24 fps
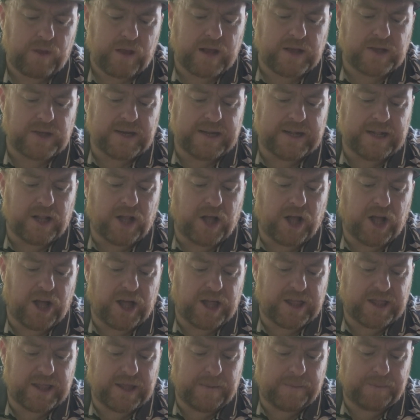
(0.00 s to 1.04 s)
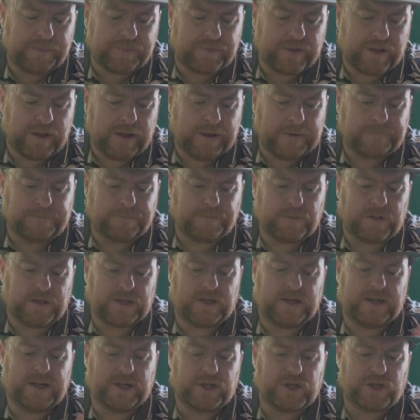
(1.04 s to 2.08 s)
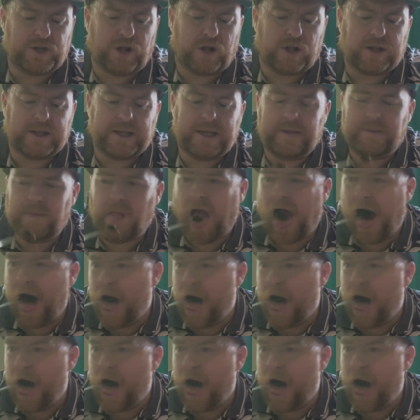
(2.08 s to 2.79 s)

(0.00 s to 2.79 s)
It's a little earthy, it's a little salty,